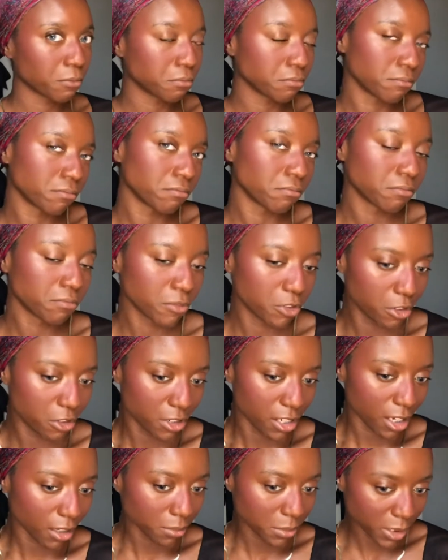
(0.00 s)
you
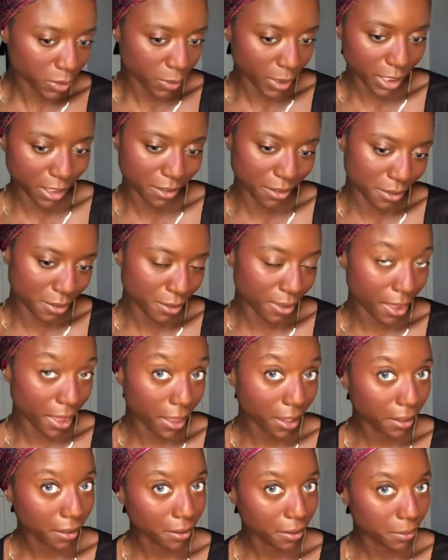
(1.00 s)
tell me what you think.
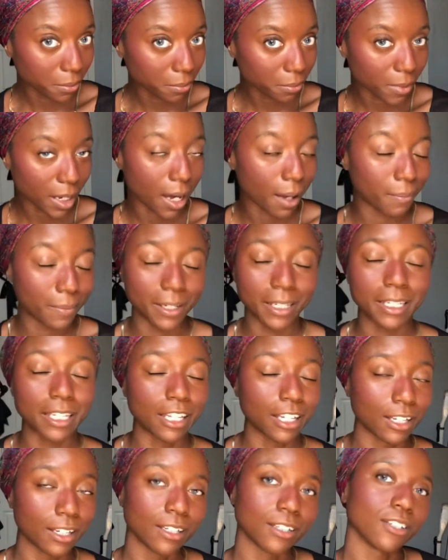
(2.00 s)
I'm
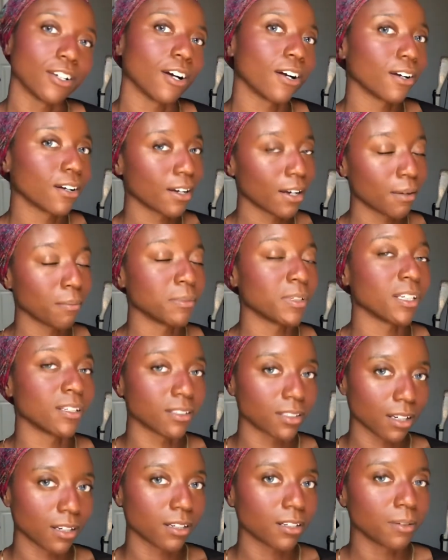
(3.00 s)
done
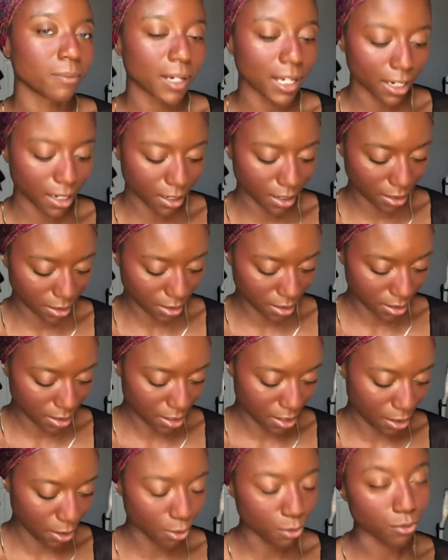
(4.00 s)
talking about it.
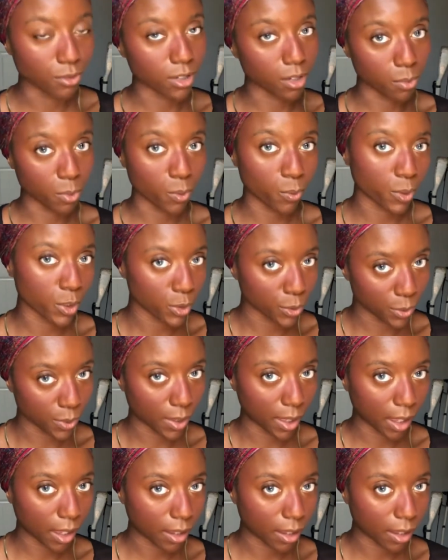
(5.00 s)
You tell me what you think.